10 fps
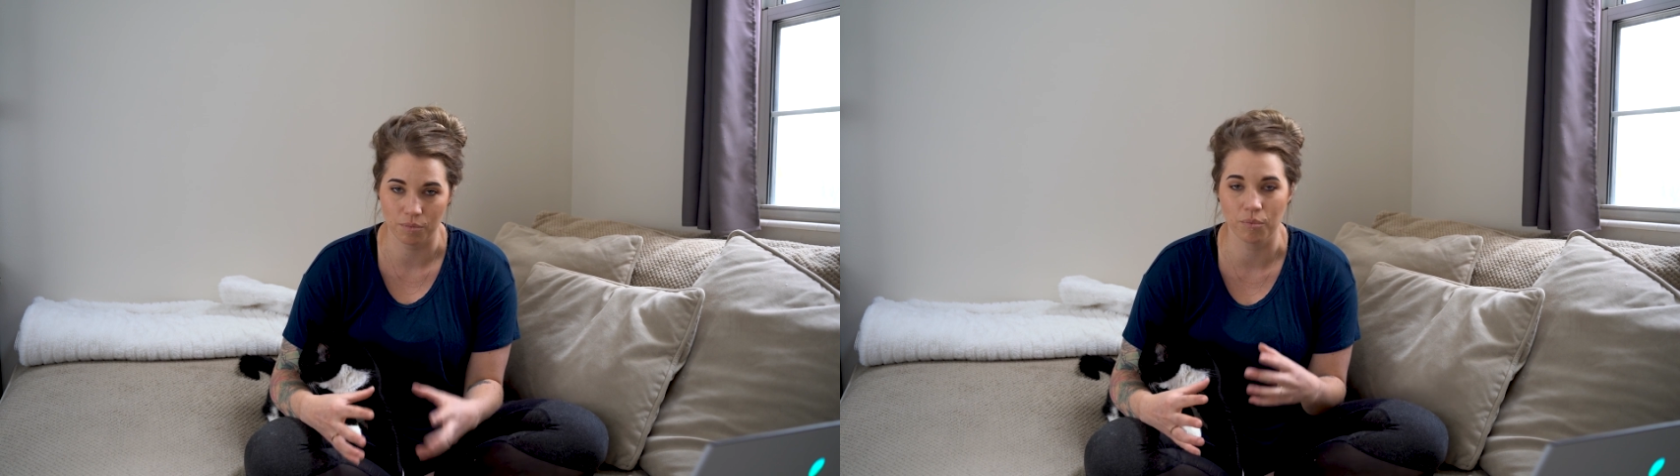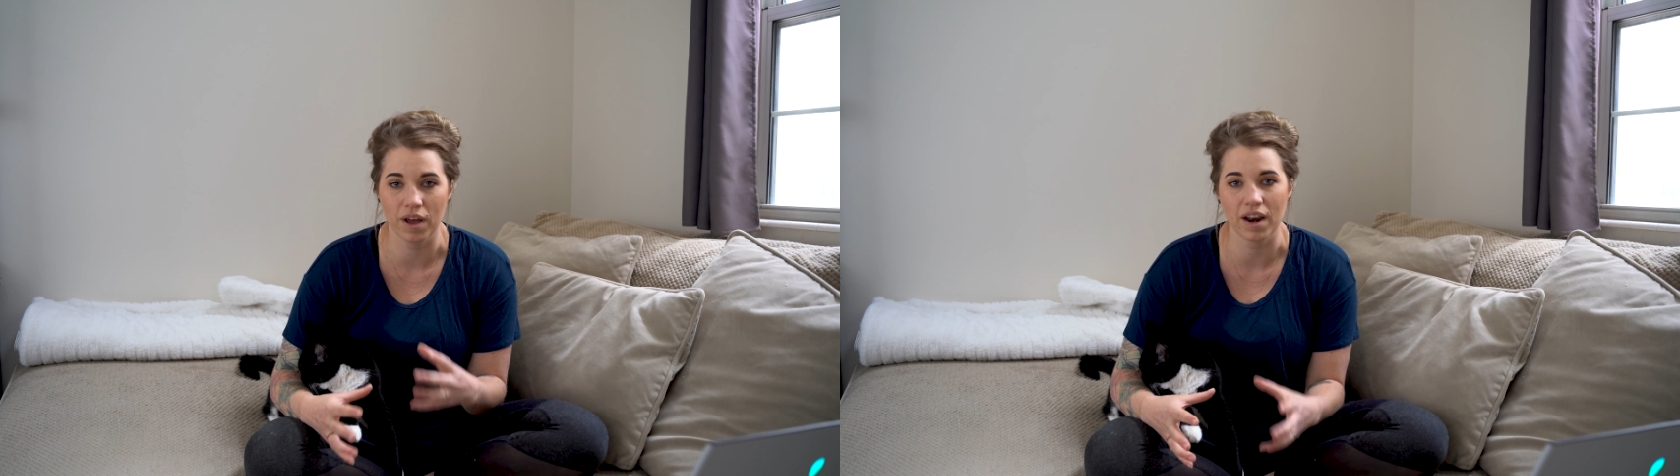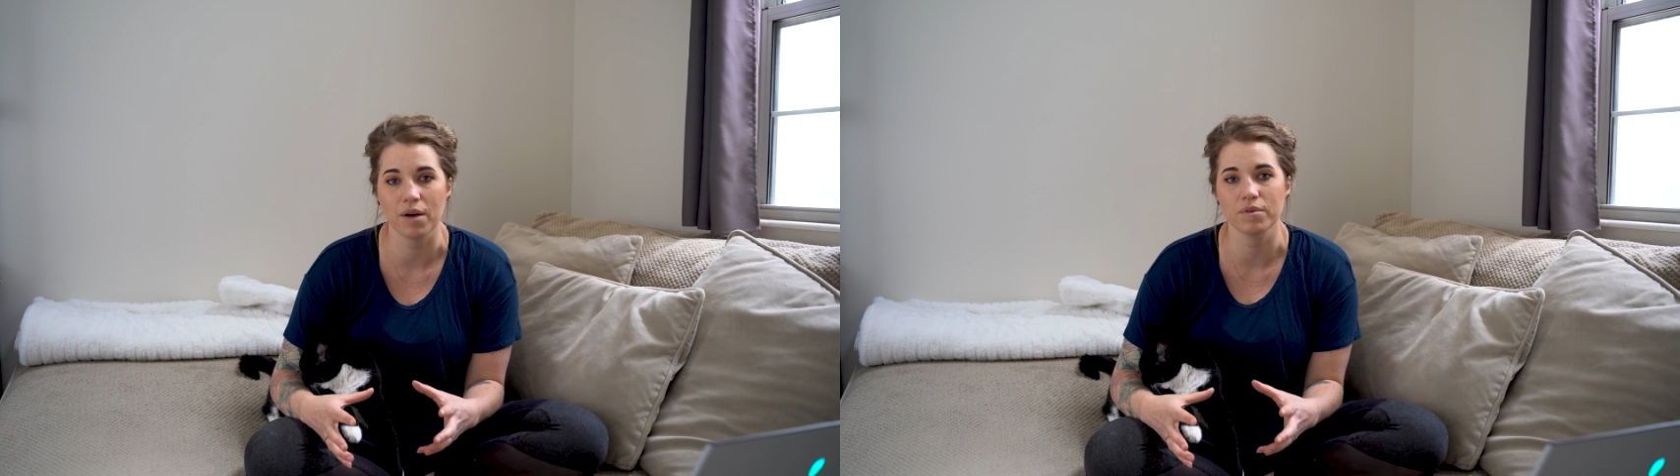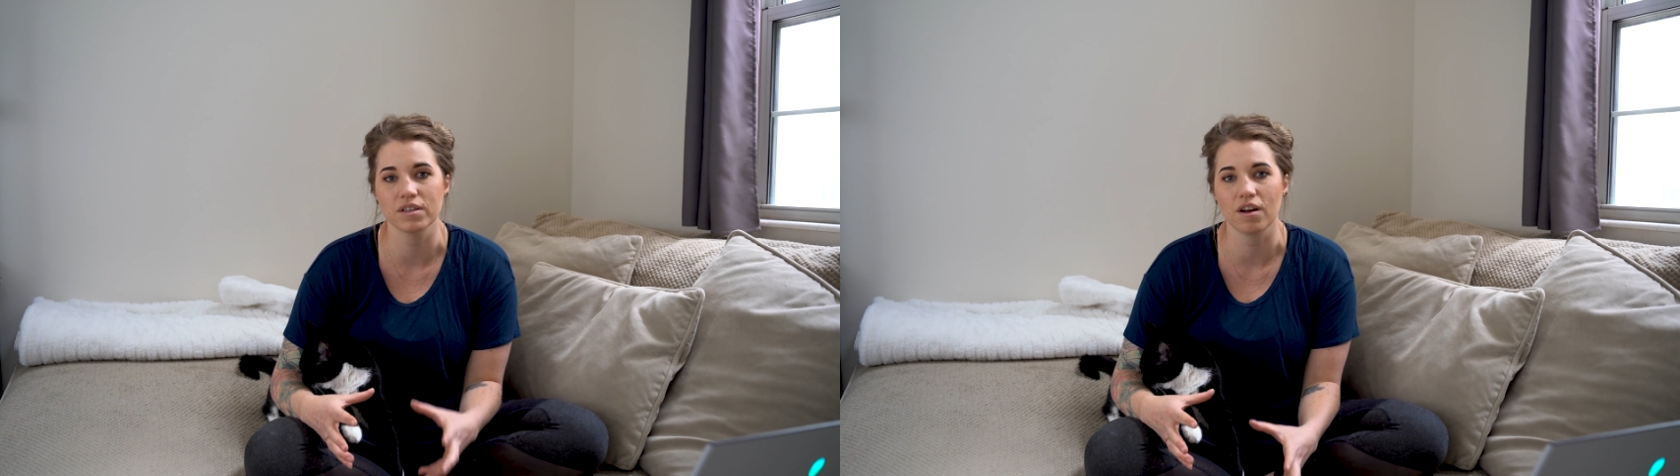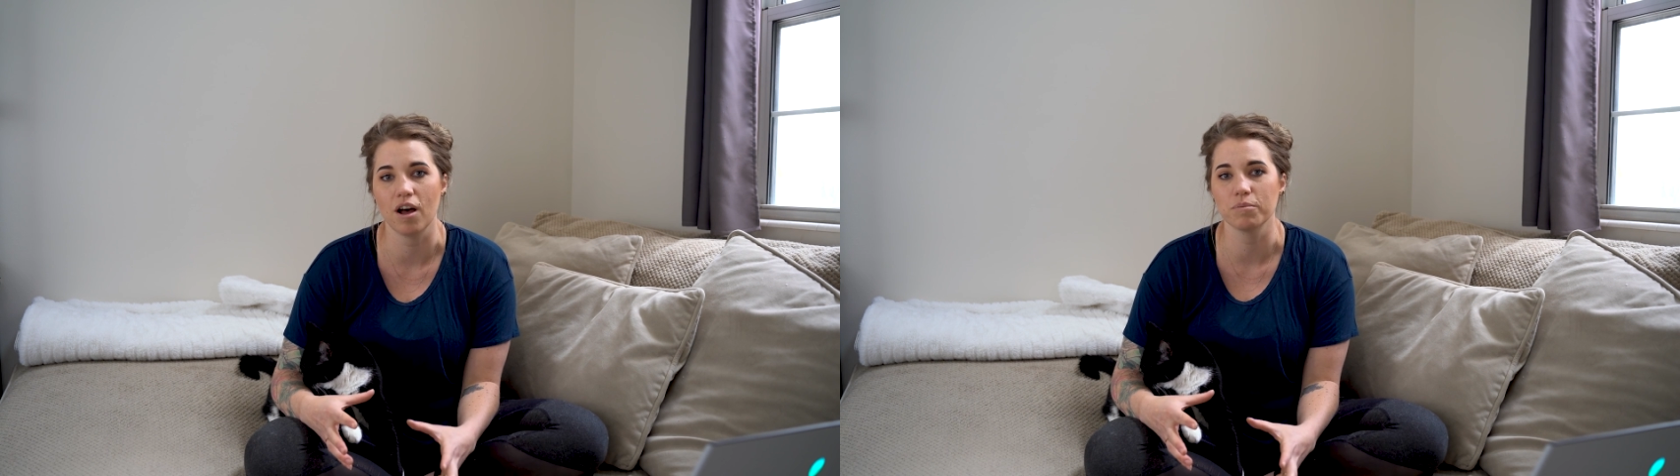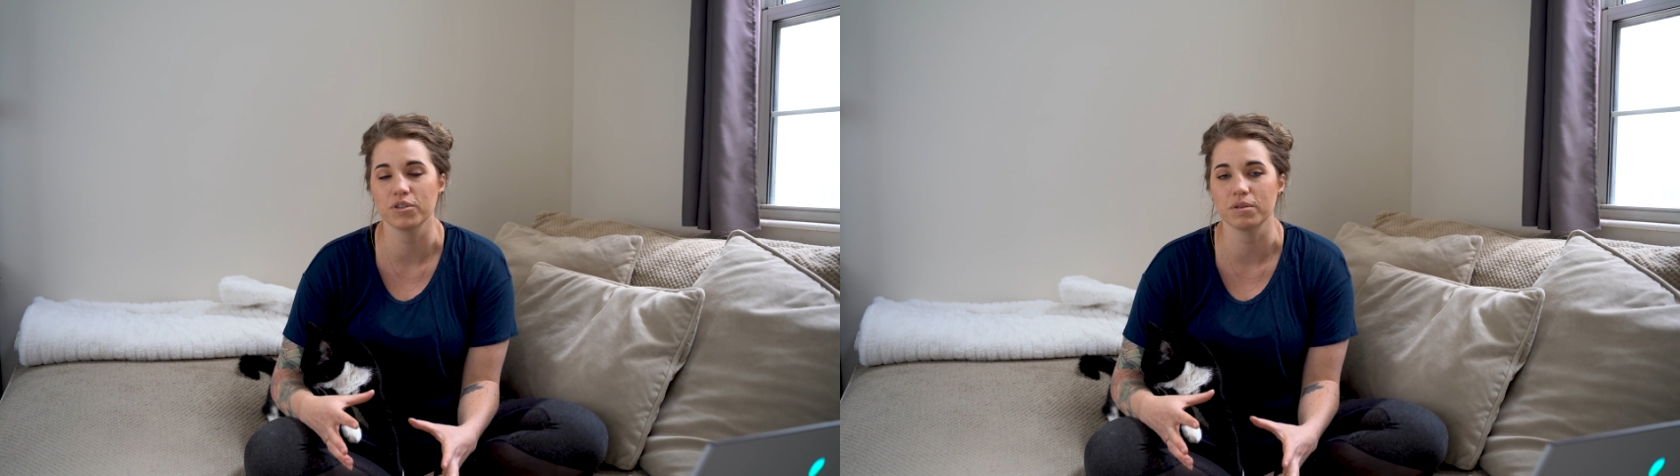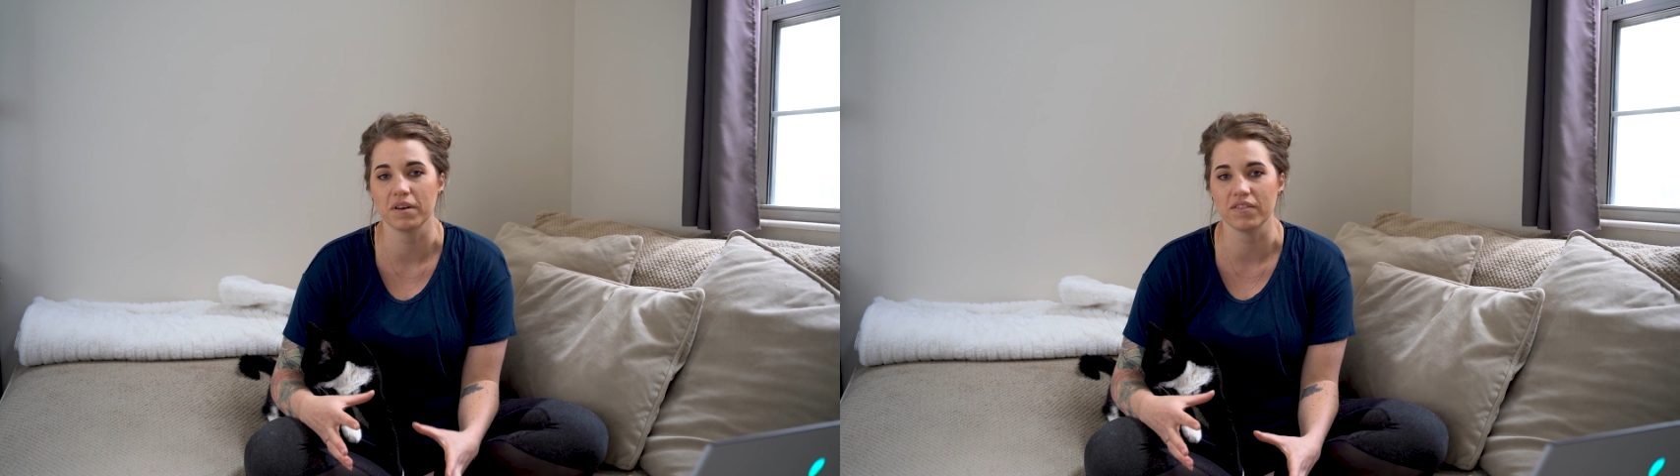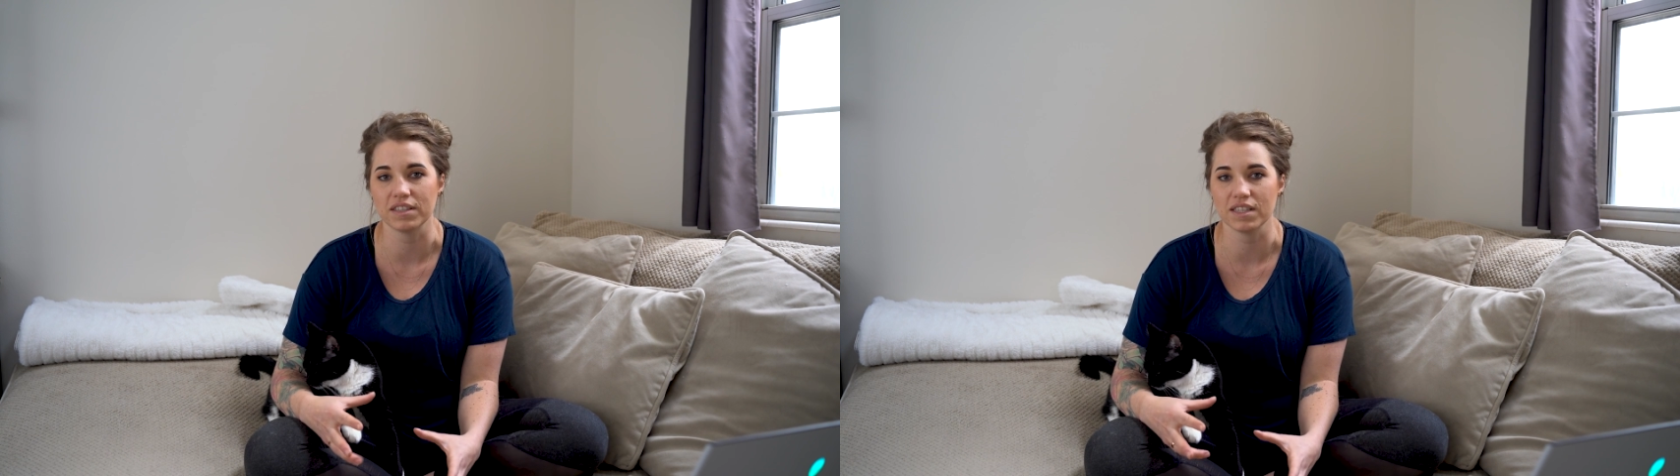when I was accomplishing my
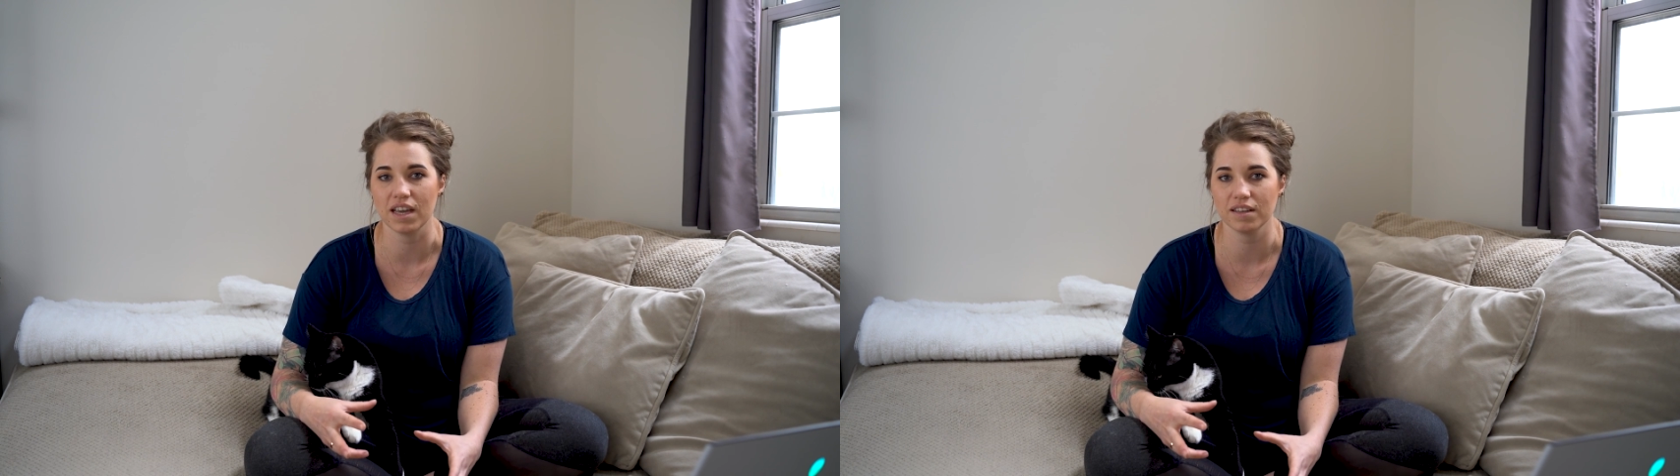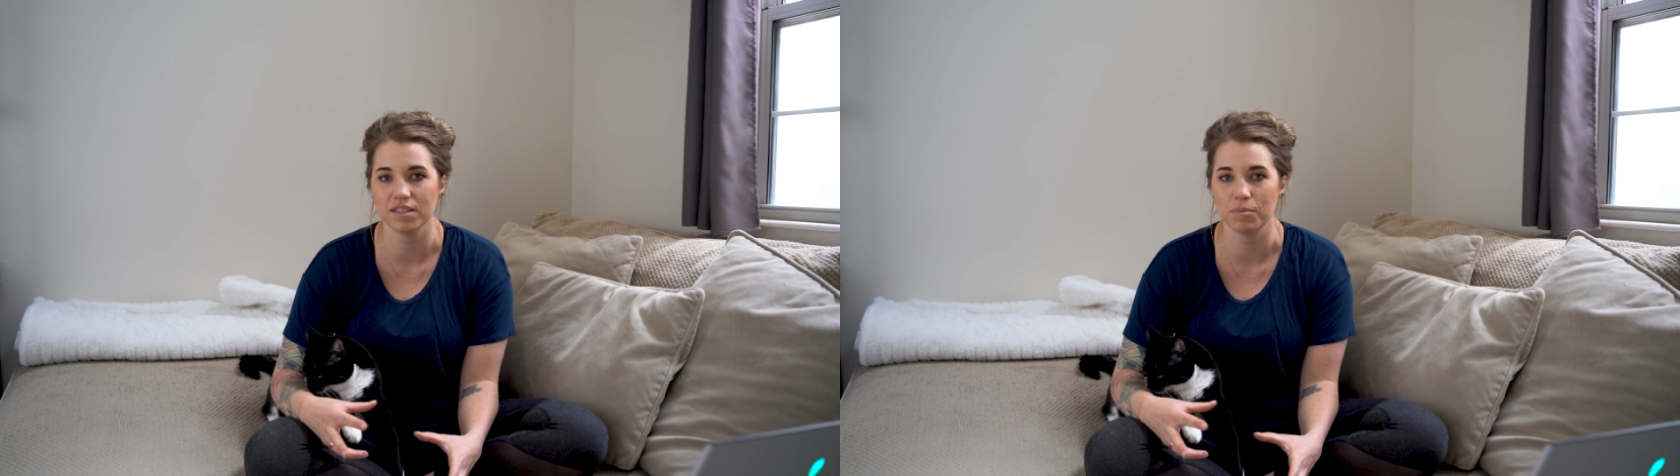BTS,